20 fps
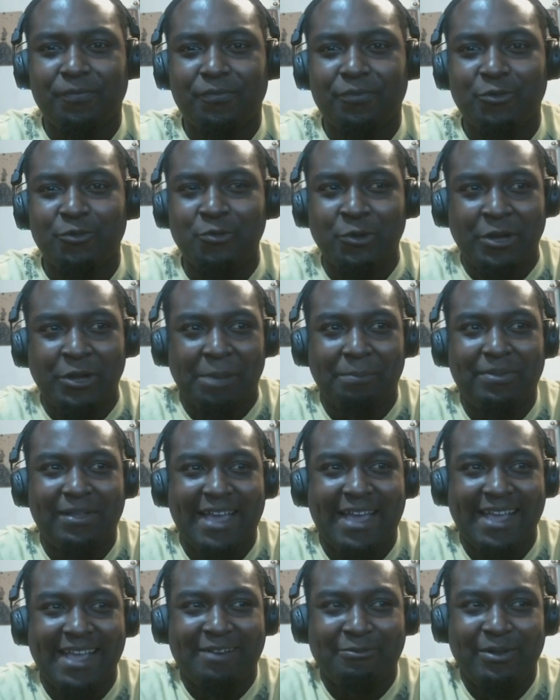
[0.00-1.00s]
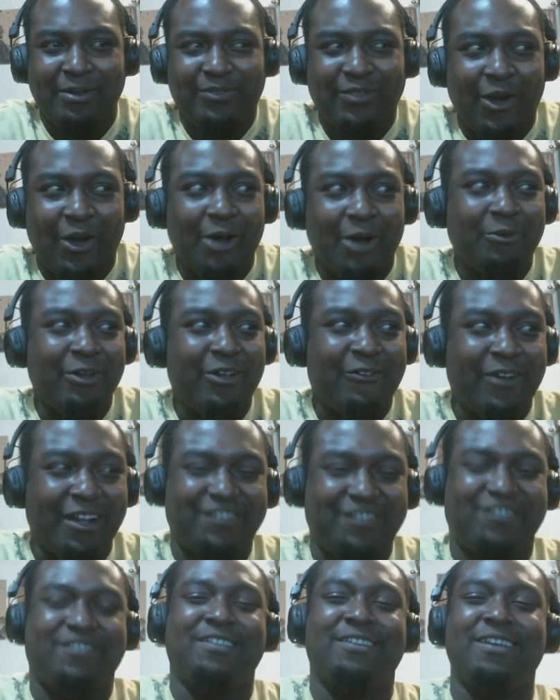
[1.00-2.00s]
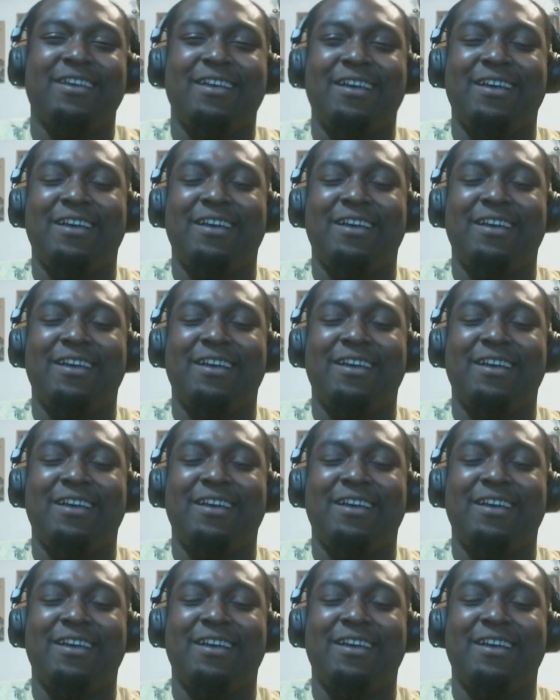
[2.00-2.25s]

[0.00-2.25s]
We questioned